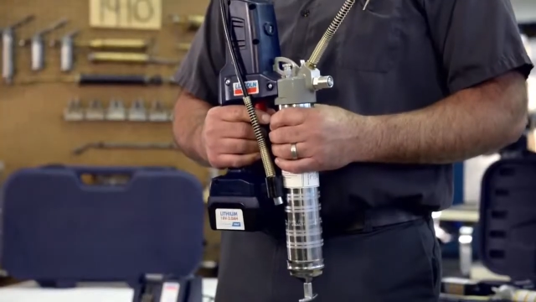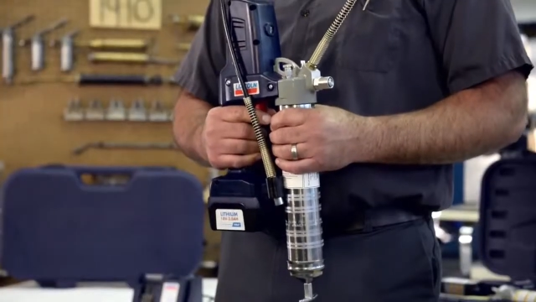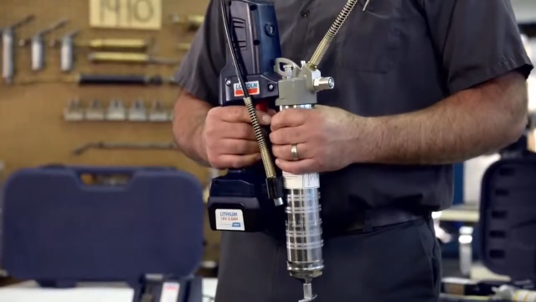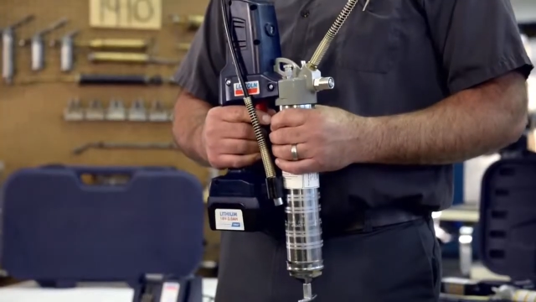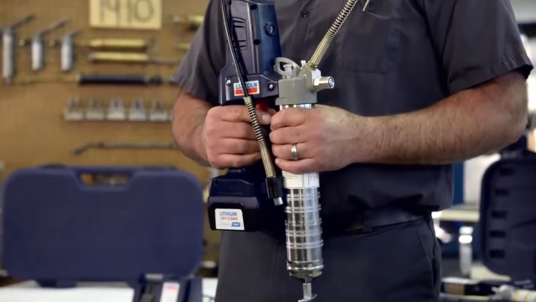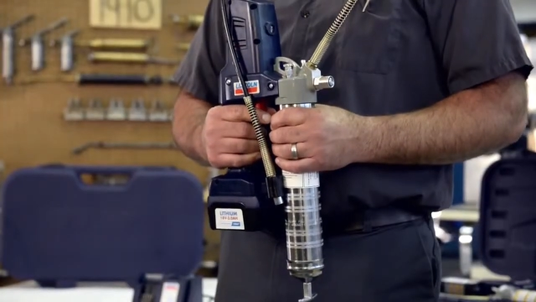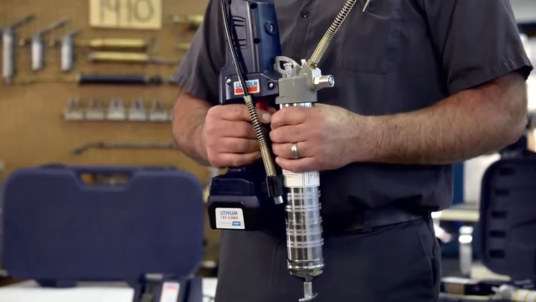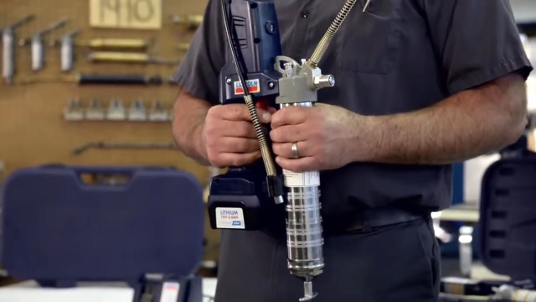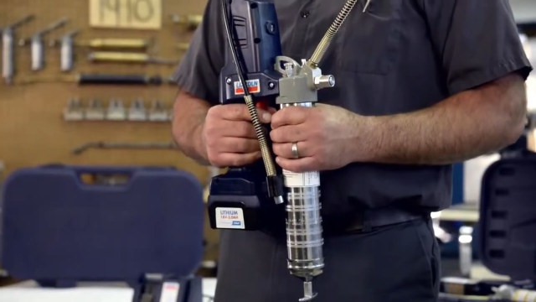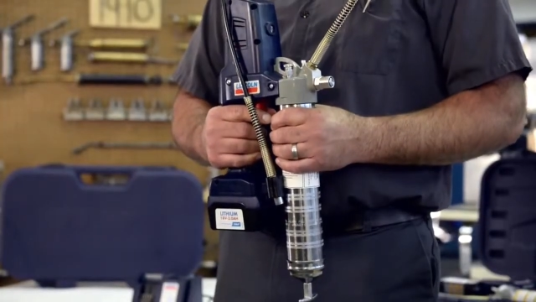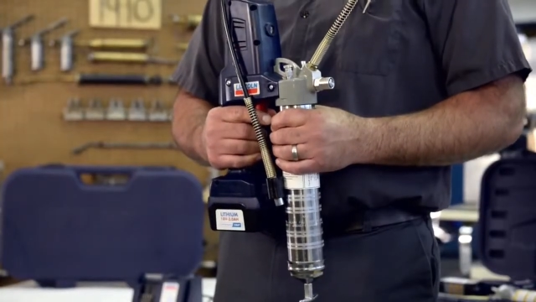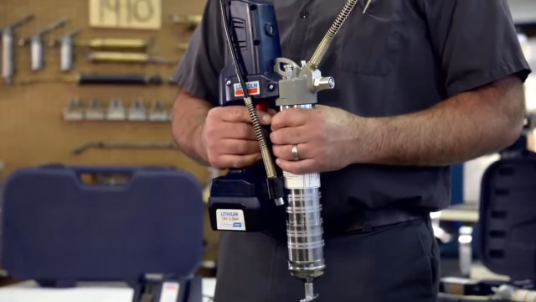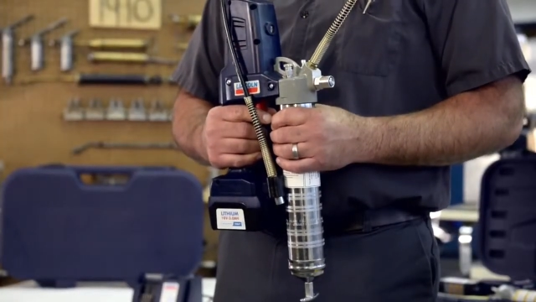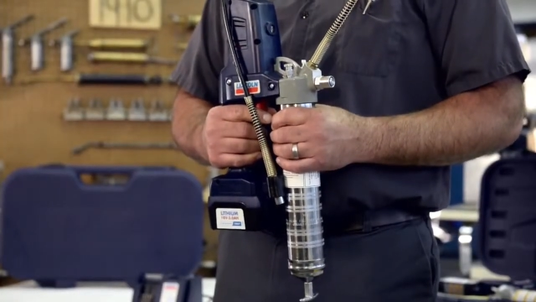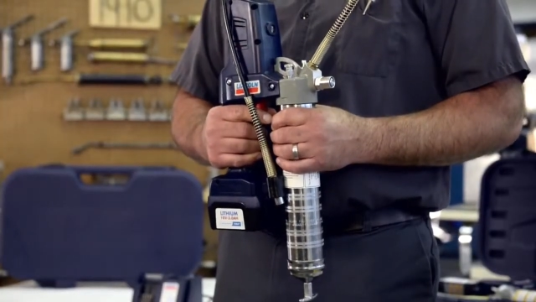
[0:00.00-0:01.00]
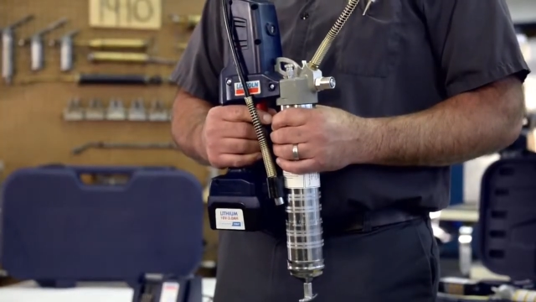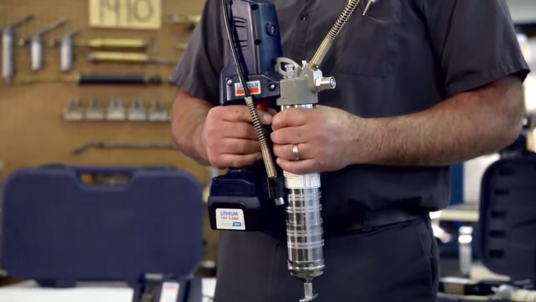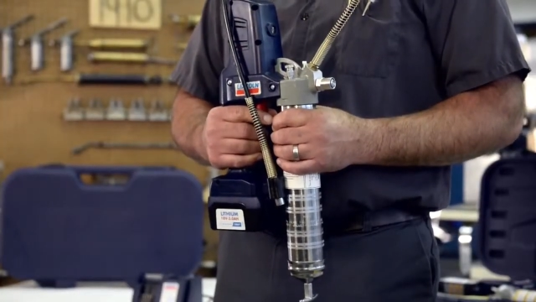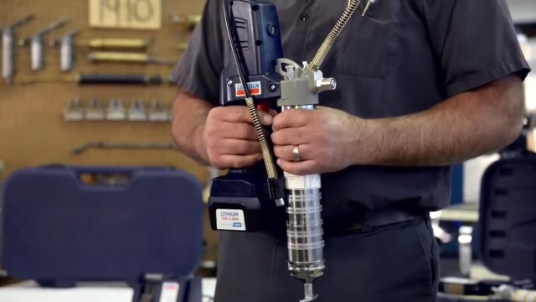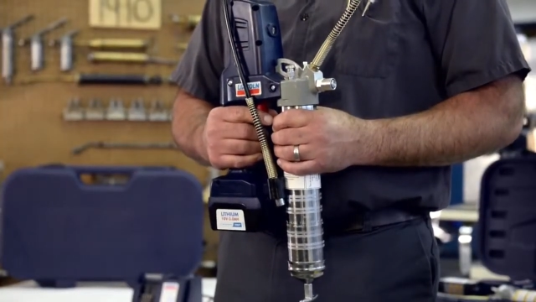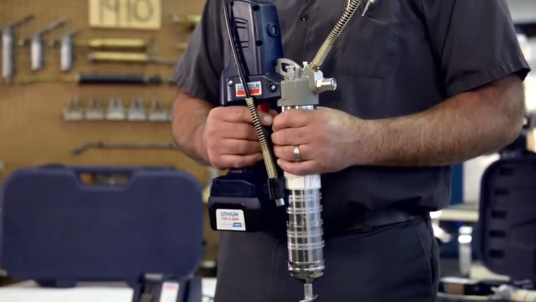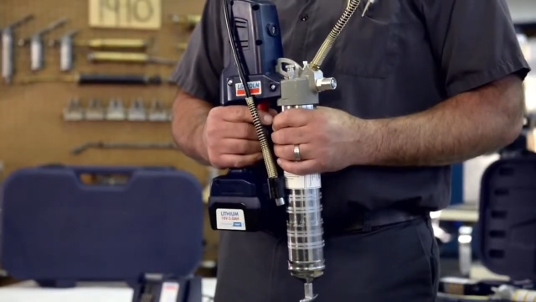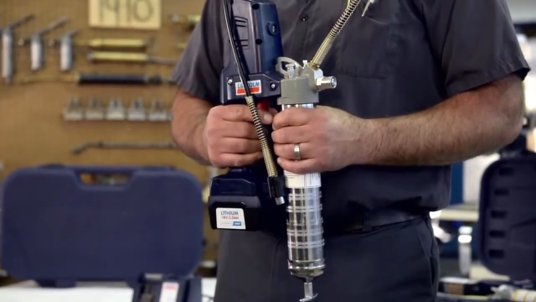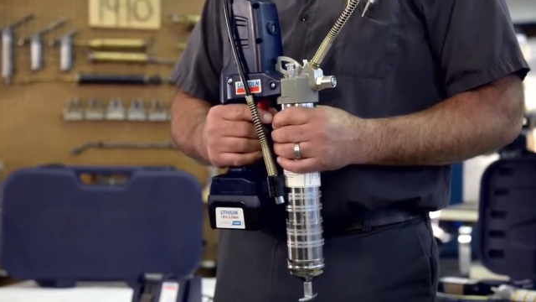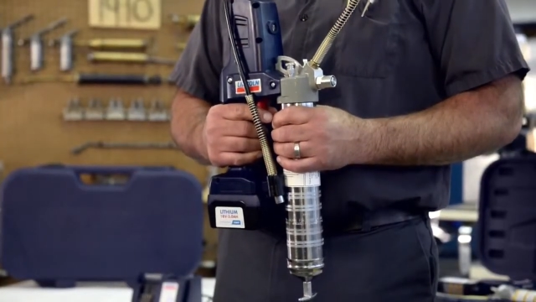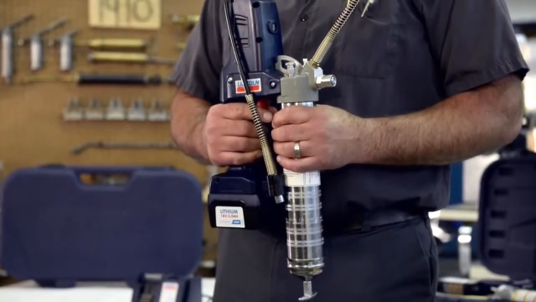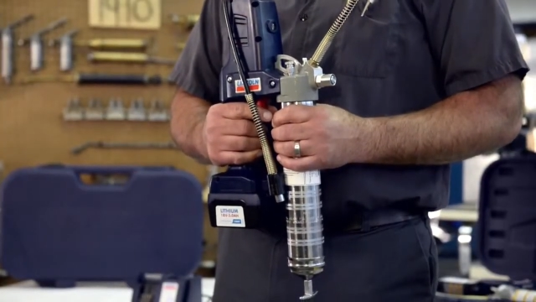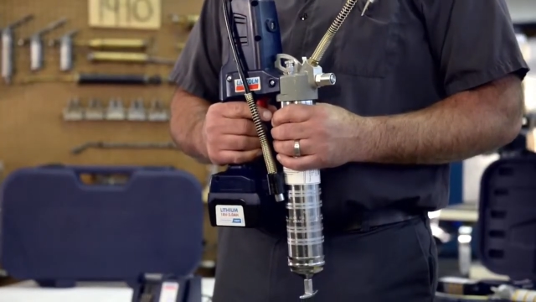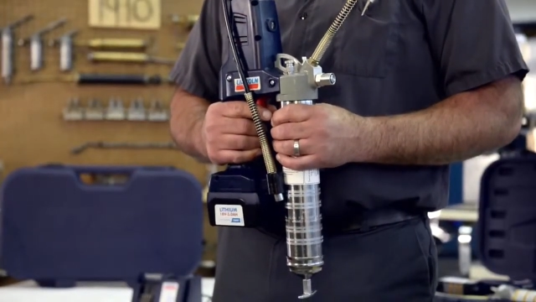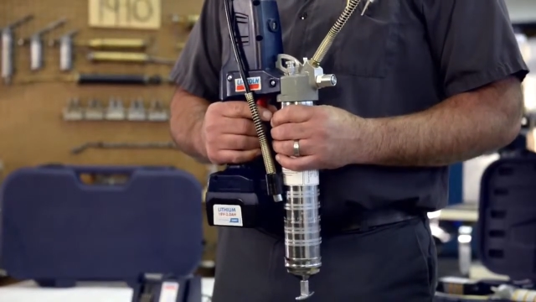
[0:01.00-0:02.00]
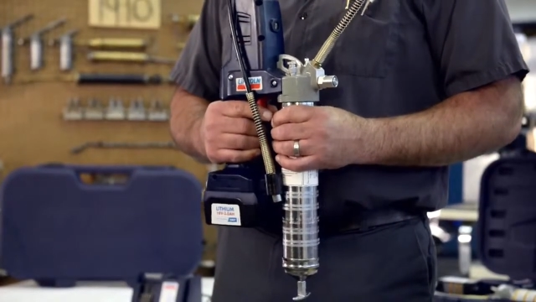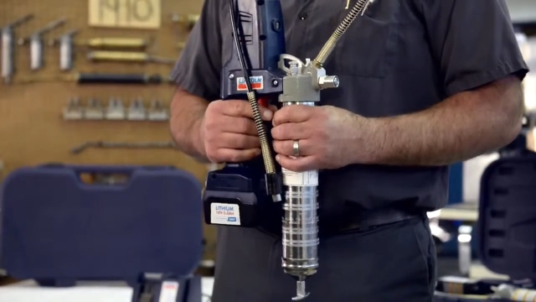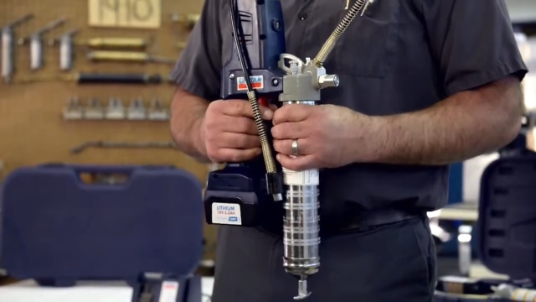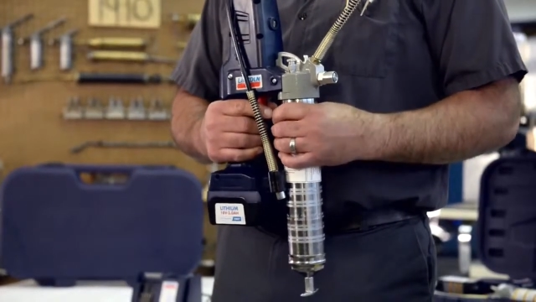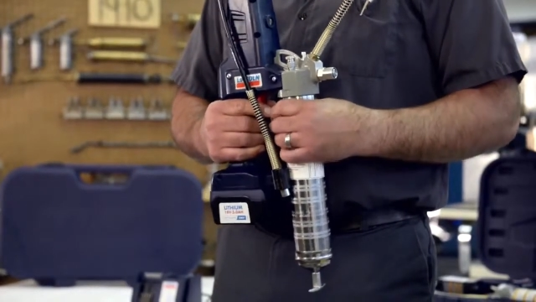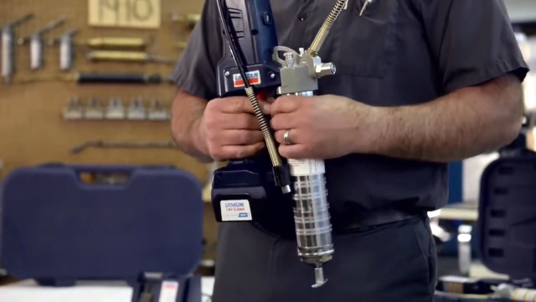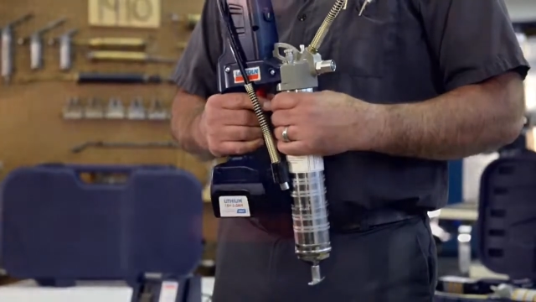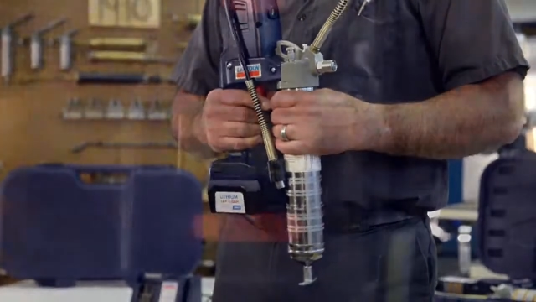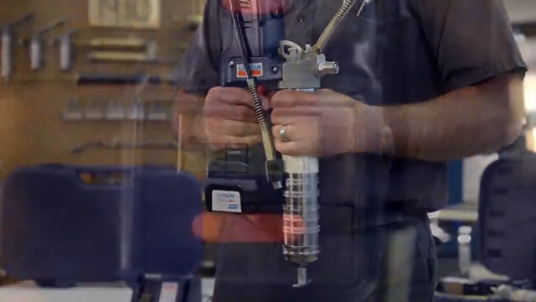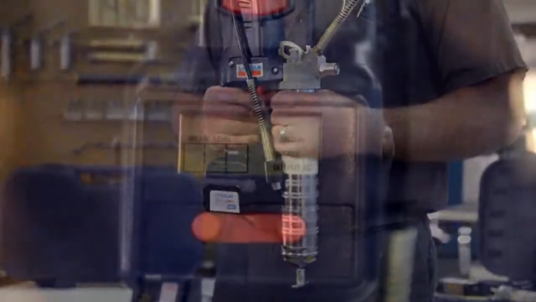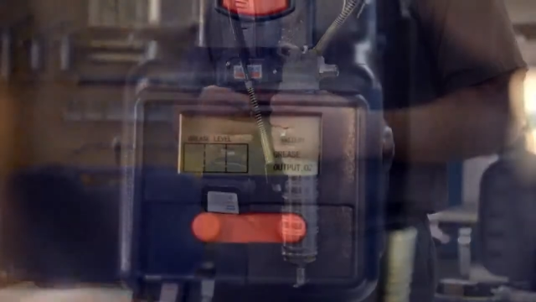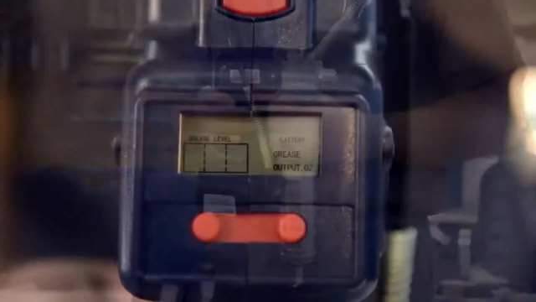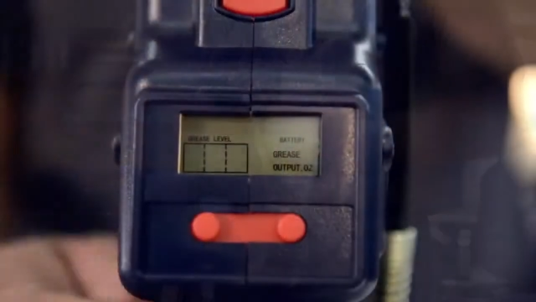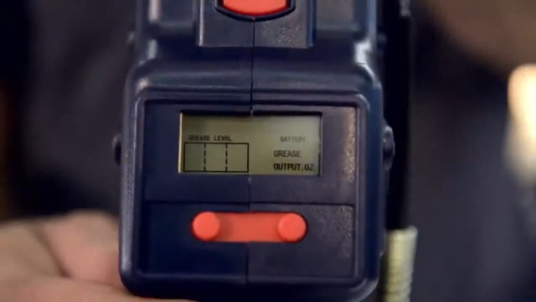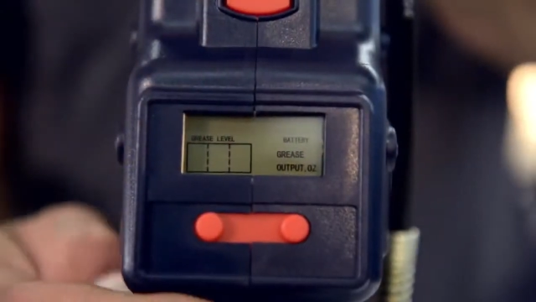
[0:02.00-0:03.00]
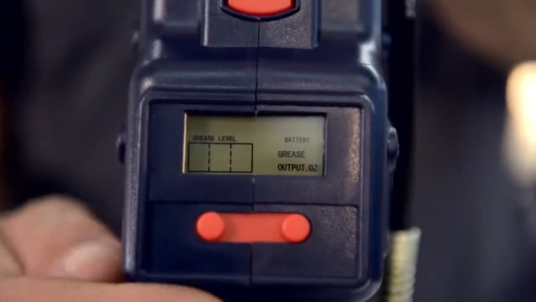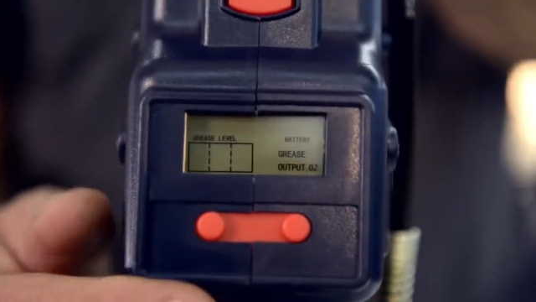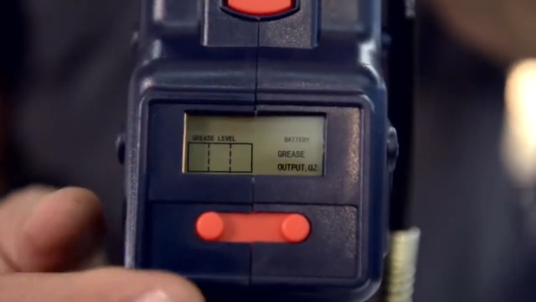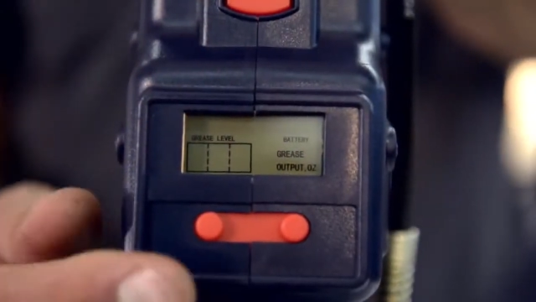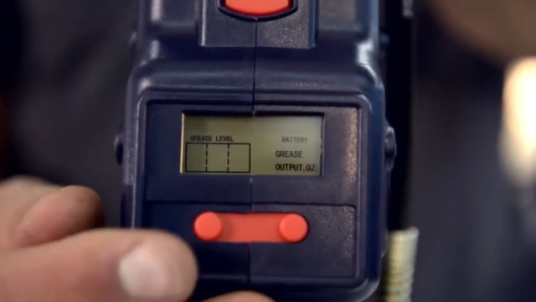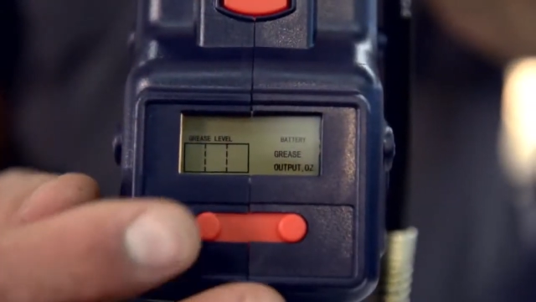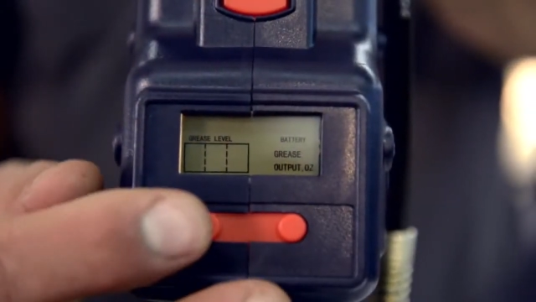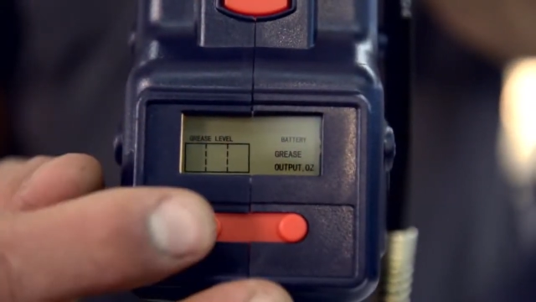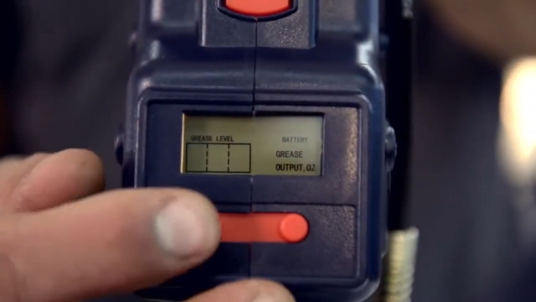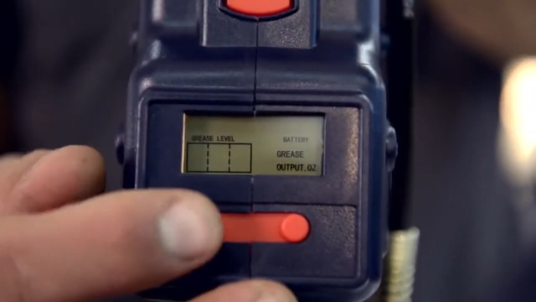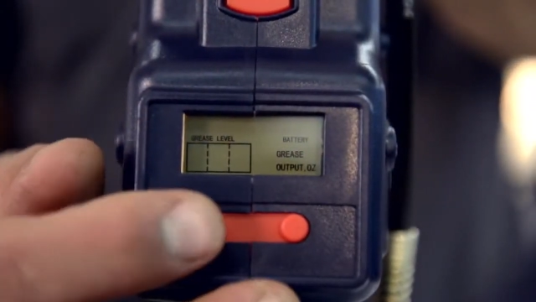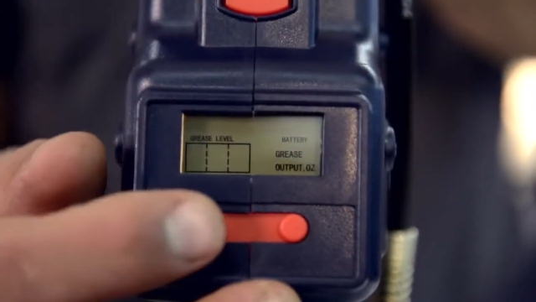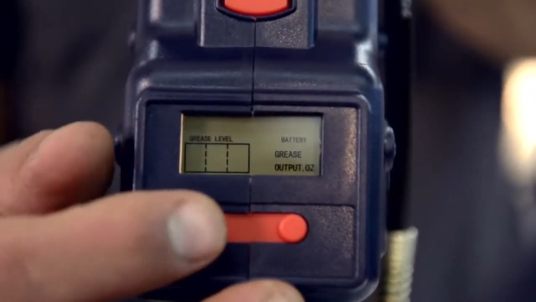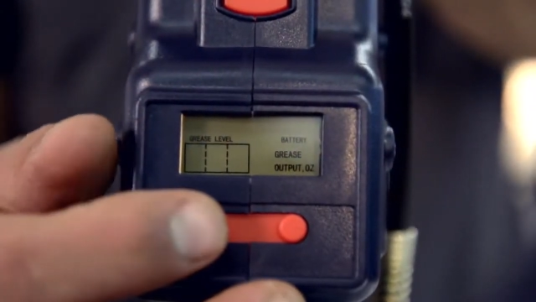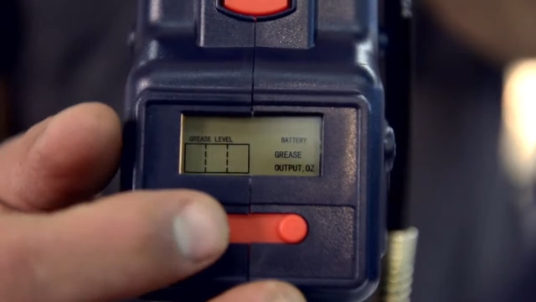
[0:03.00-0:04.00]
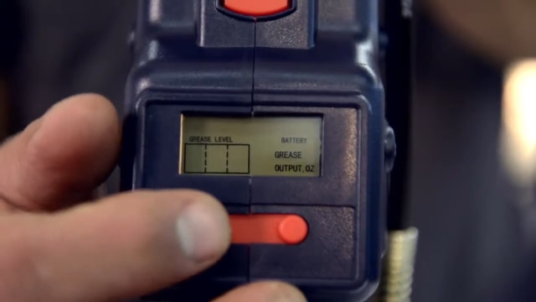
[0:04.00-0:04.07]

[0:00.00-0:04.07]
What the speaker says: Nobody's mouth can be seen.